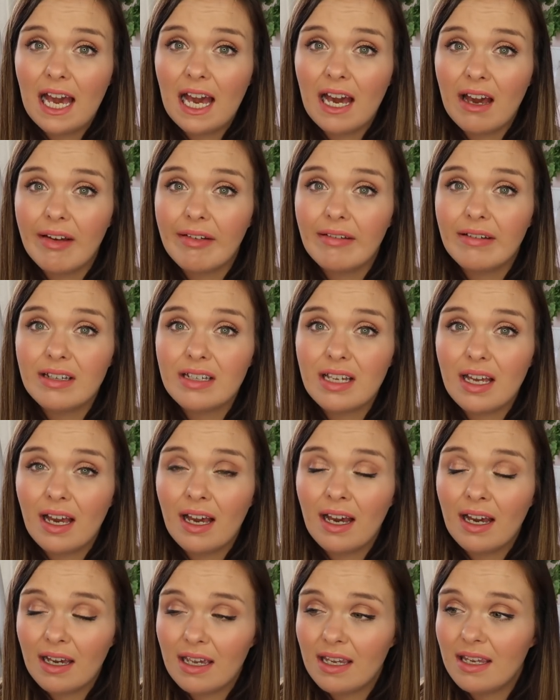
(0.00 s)
and
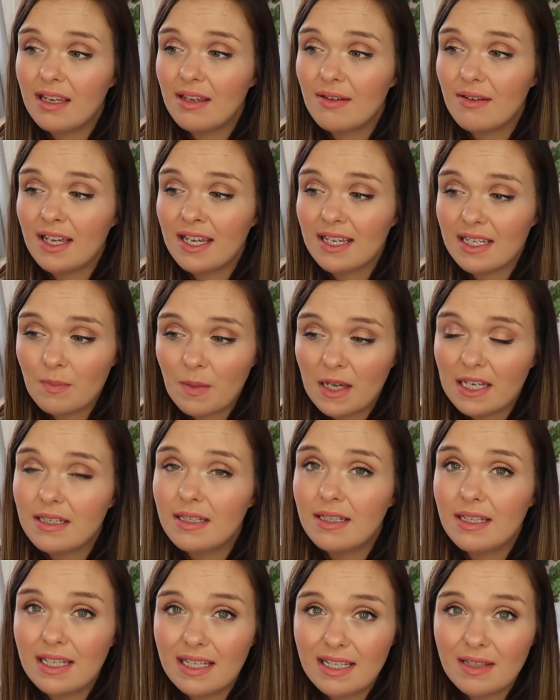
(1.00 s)
I
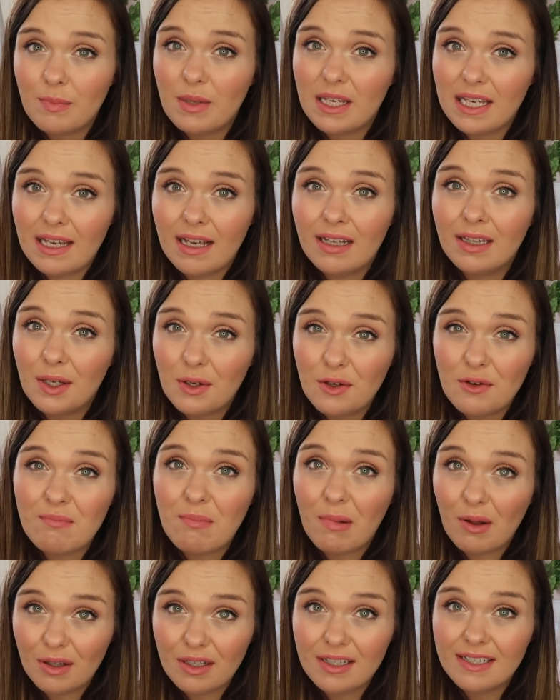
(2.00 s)
expected it to be a load
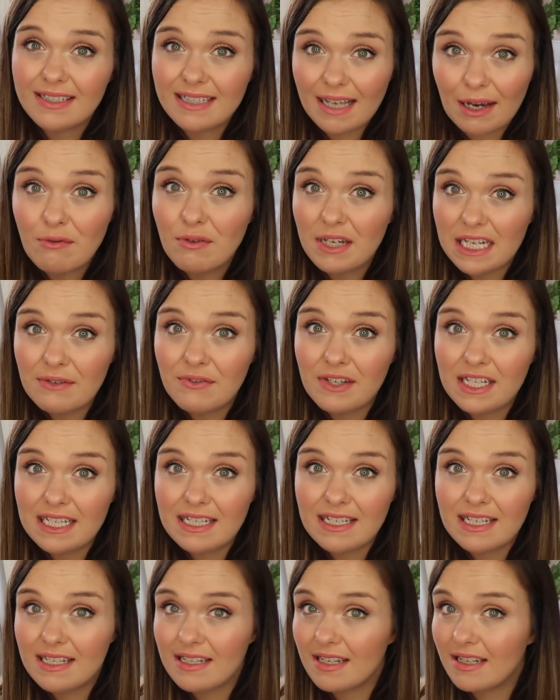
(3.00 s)
of bollocks. I really,
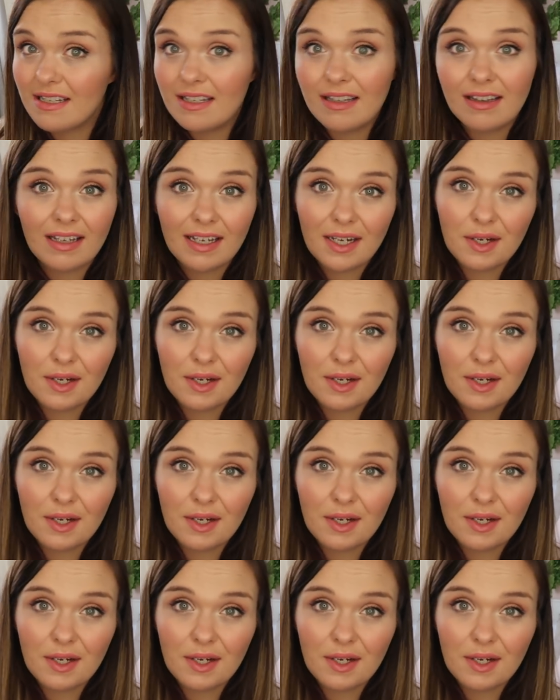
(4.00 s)
really did. I didn't